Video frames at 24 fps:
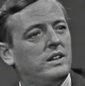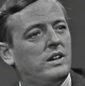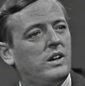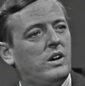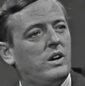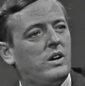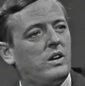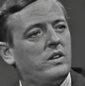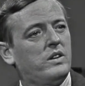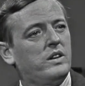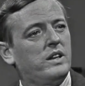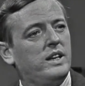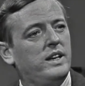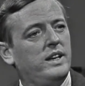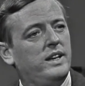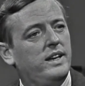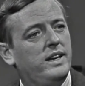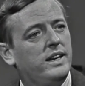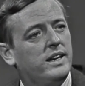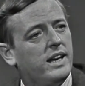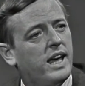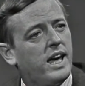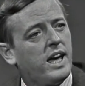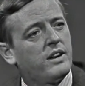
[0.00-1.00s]
on the
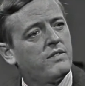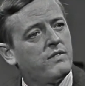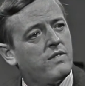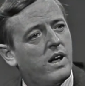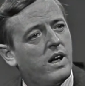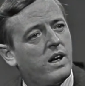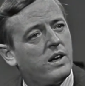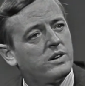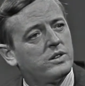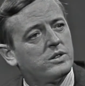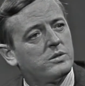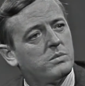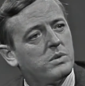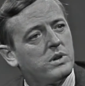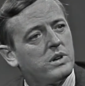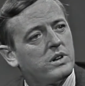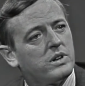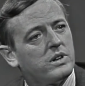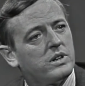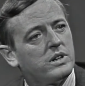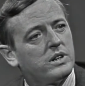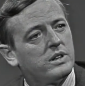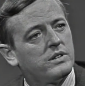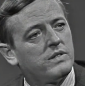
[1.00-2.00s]
inadvisability